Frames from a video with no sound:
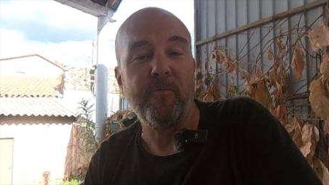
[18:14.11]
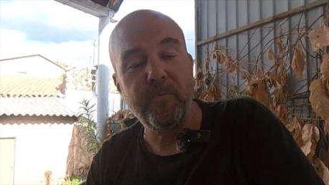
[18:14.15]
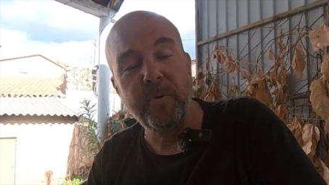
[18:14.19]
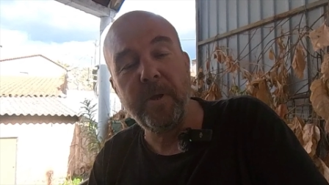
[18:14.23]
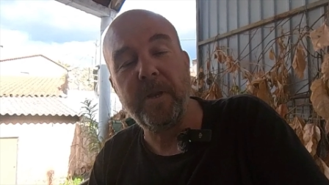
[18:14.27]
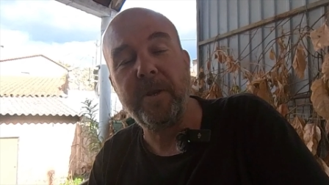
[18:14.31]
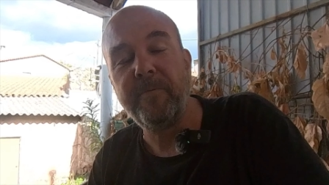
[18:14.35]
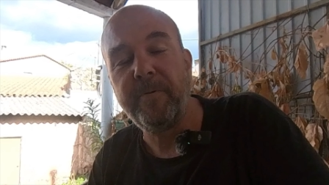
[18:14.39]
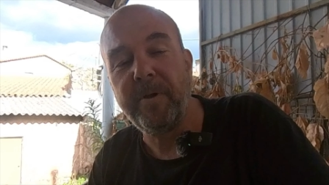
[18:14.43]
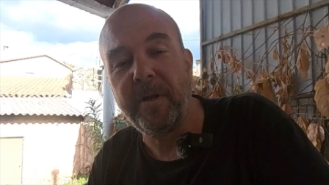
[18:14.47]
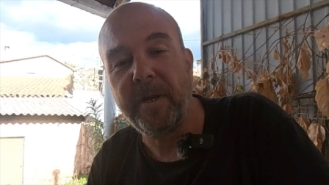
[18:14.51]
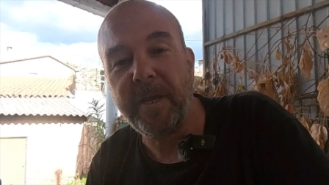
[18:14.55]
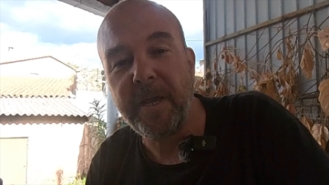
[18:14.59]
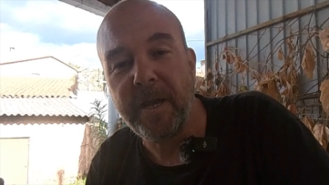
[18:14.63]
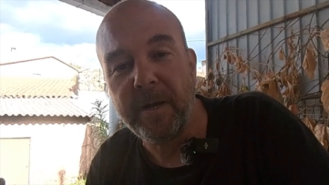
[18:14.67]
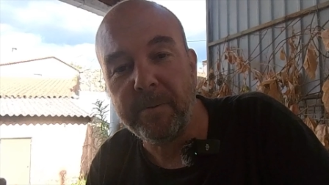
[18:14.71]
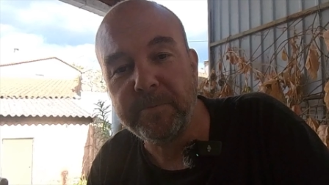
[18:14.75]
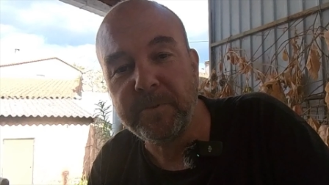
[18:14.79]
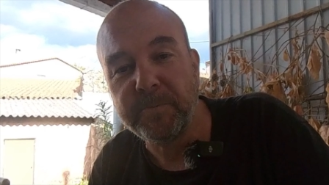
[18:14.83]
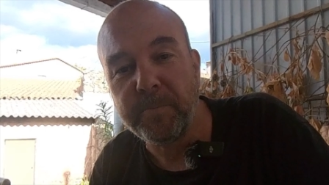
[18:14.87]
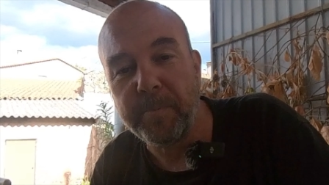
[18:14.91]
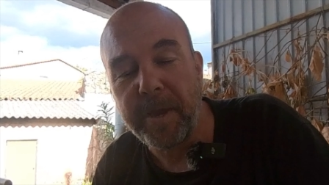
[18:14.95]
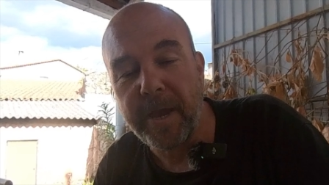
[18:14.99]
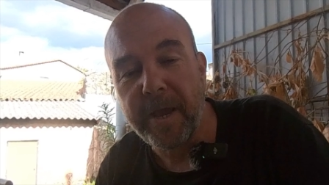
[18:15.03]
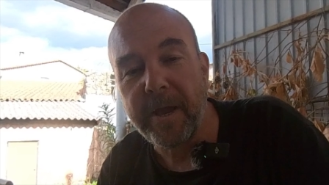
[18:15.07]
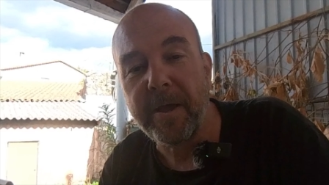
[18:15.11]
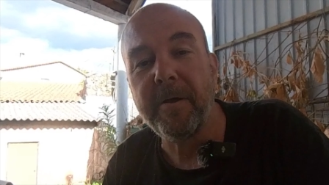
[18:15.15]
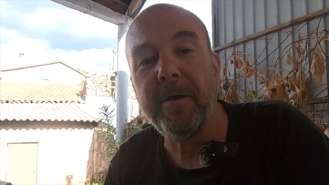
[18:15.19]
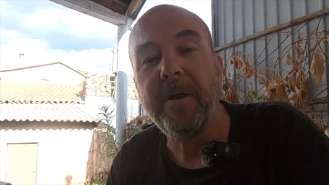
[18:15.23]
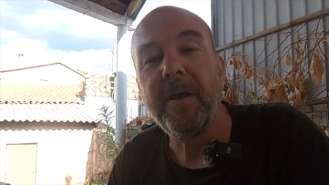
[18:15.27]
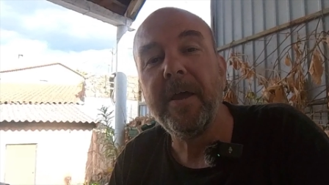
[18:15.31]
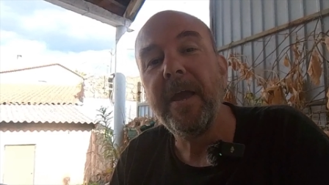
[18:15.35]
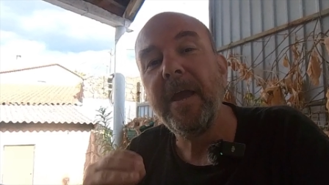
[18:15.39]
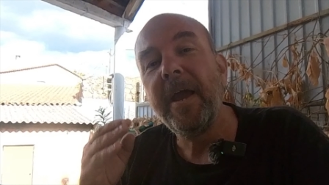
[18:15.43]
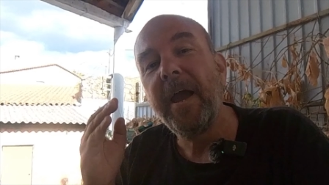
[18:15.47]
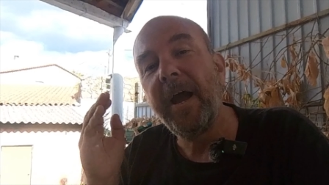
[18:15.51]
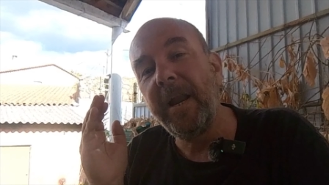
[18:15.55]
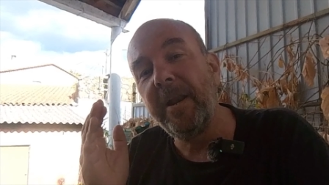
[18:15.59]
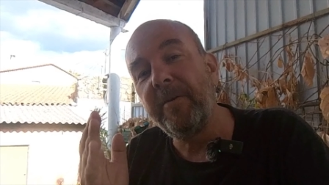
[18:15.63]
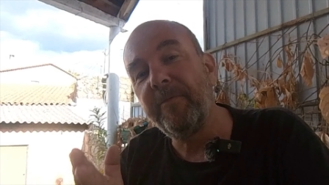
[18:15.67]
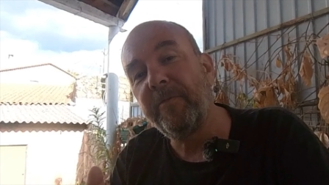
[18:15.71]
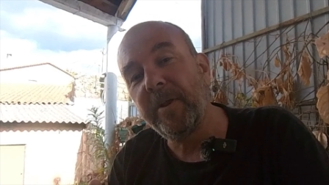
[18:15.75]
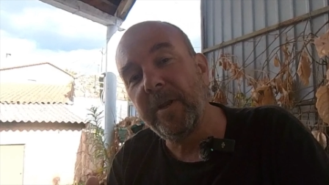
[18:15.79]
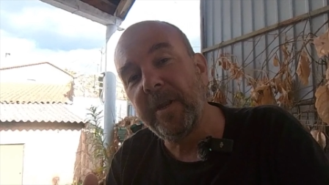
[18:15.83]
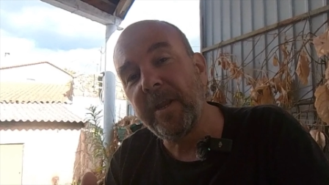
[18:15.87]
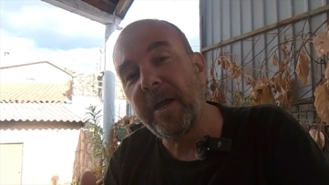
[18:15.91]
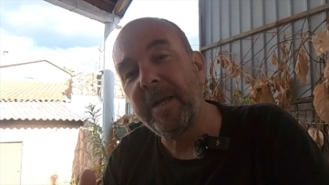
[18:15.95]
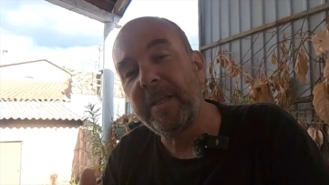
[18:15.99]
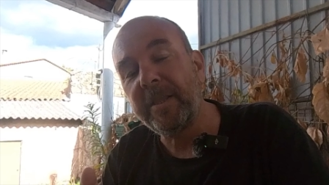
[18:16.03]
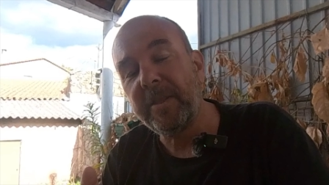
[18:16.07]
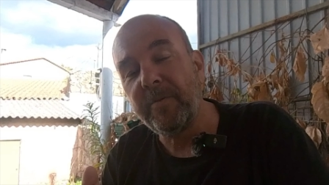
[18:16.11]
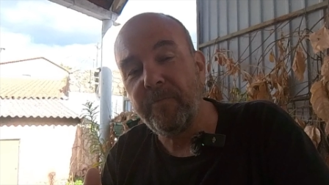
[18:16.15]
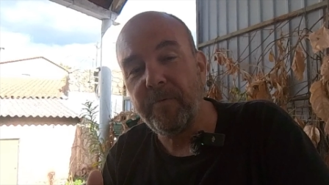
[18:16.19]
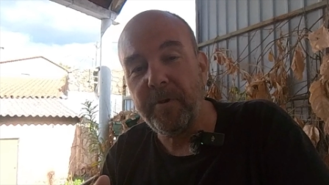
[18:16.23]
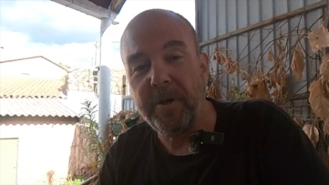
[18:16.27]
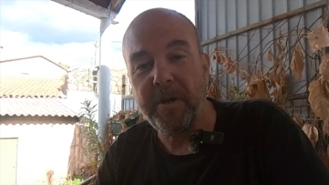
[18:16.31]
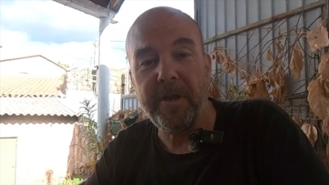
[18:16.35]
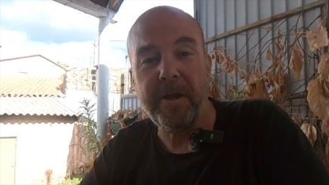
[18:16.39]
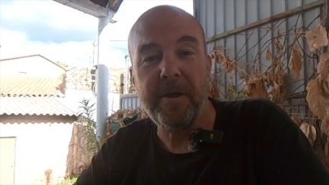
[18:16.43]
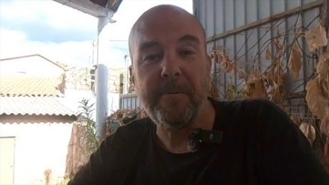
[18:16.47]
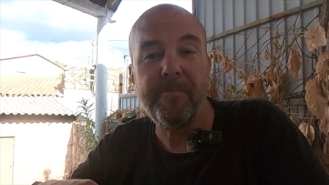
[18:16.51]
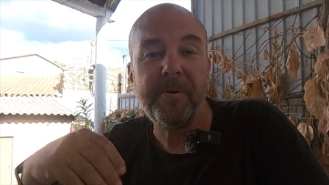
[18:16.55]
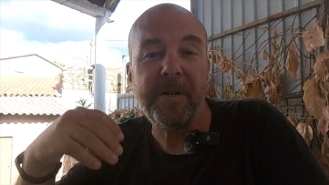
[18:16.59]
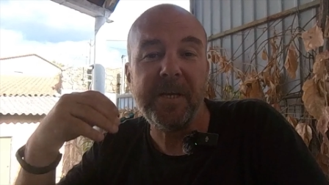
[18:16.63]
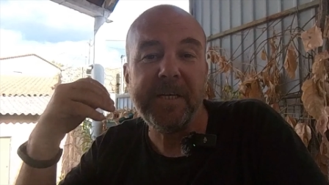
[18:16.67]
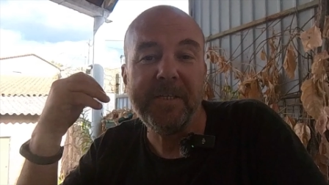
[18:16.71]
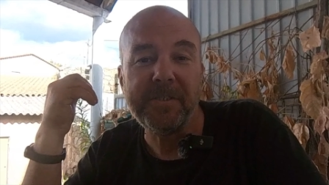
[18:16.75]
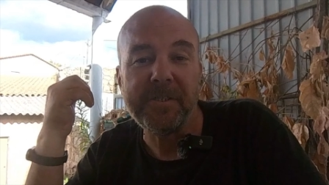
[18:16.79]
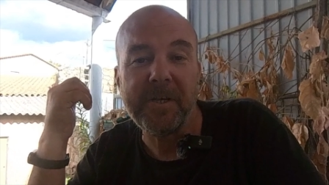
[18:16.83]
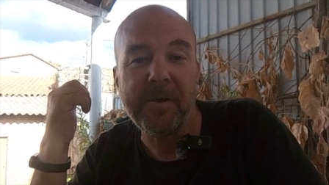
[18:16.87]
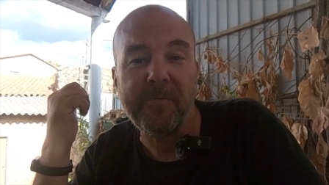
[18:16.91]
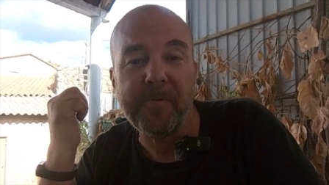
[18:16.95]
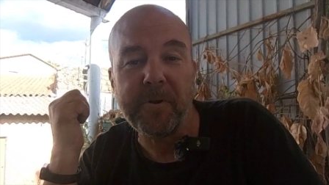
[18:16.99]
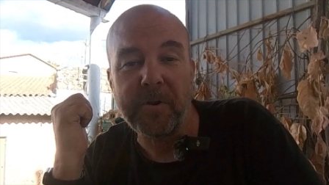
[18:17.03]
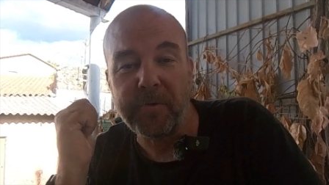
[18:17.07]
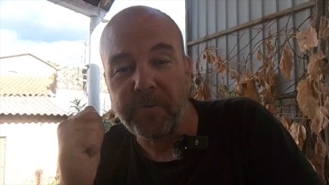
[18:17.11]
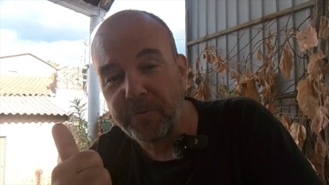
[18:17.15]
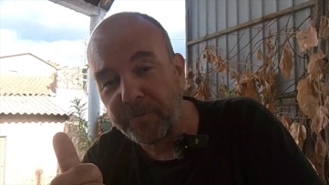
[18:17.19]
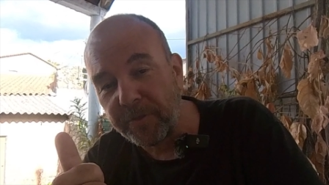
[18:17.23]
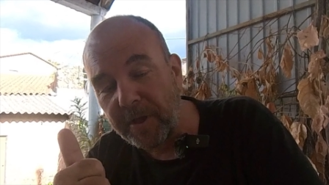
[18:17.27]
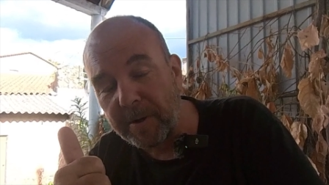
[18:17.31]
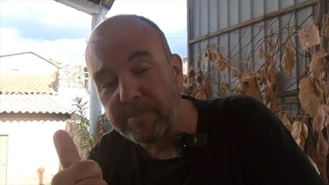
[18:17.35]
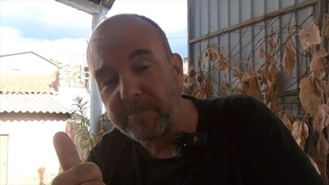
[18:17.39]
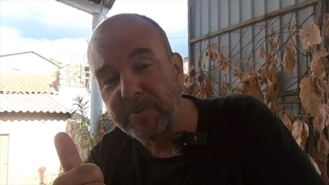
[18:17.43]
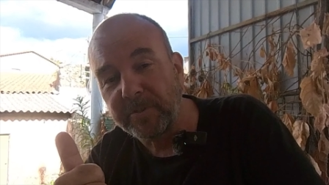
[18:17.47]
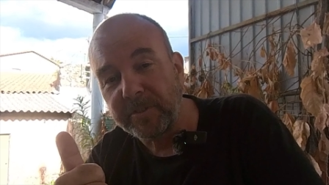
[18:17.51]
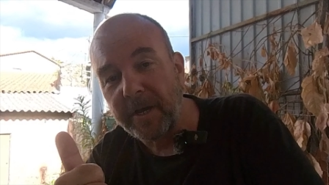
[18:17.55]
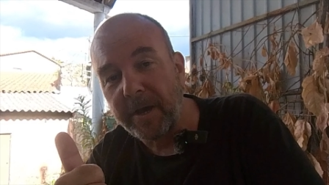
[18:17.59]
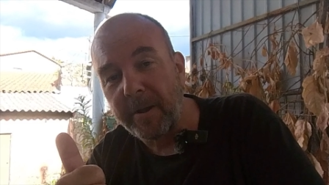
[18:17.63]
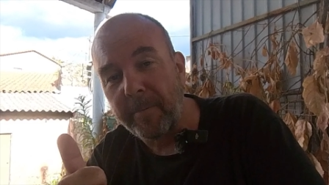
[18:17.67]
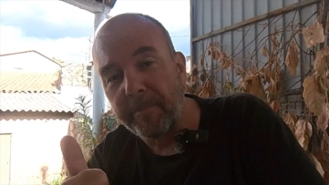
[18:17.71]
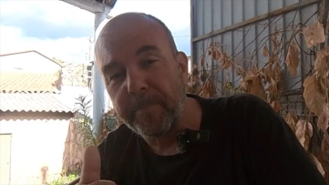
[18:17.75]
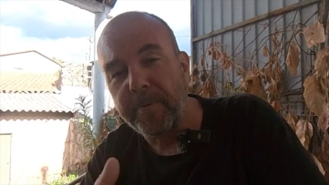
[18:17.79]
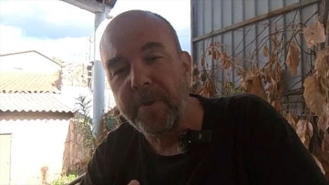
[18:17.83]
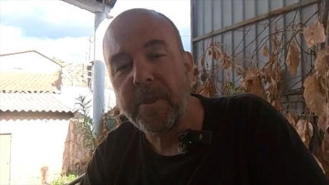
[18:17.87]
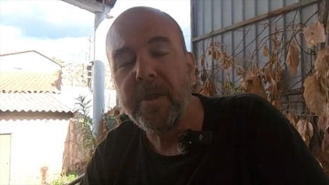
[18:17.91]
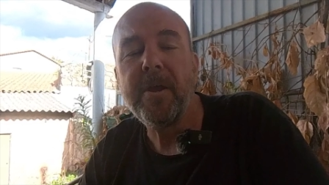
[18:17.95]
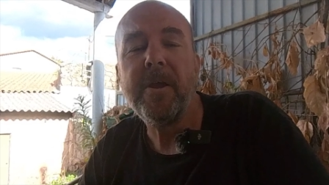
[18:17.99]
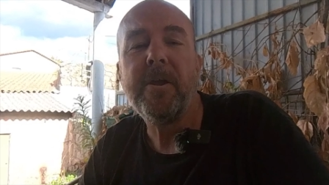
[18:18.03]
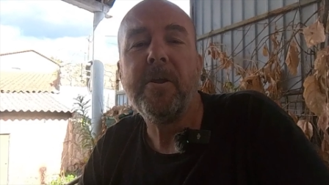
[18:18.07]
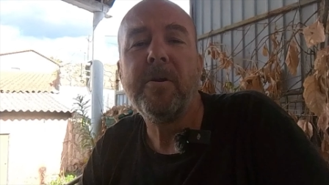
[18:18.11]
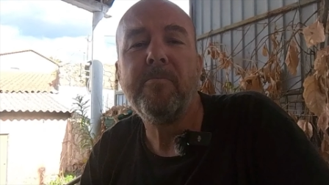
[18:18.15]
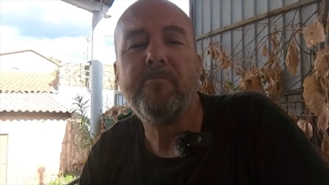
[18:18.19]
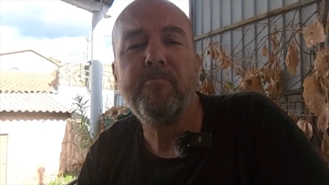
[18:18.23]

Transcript: It really, really helps me out. And if you like the video, please give it a thumbs up.